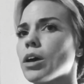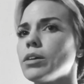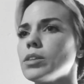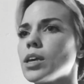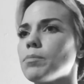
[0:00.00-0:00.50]

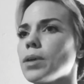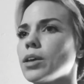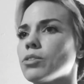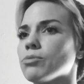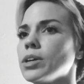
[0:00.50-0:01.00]
I only get
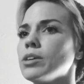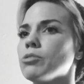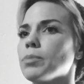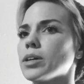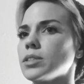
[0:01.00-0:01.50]
paid
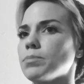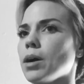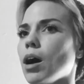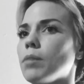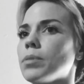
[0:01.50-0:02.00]
$300 a
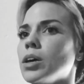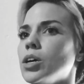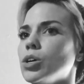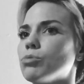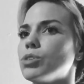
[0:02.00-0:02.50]
pop,
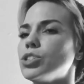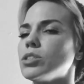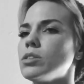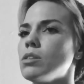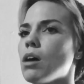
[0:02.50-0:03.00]
which
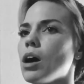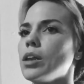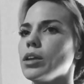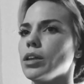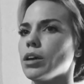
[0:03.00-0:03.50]
is
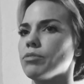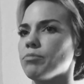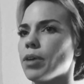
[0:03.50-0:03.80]
not enough